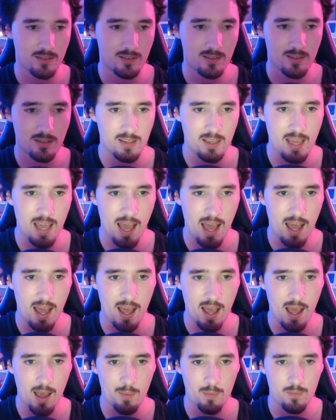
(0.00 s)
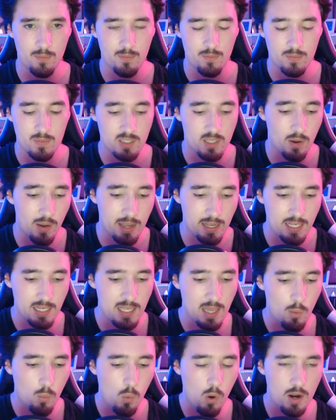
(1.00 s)
Yeah. So I did
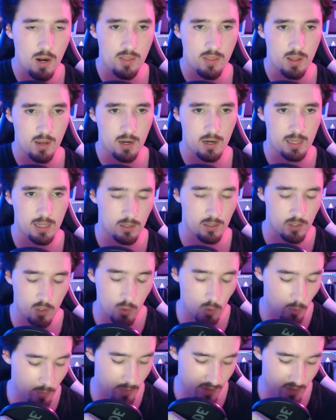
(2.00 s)
get one other little cool bit of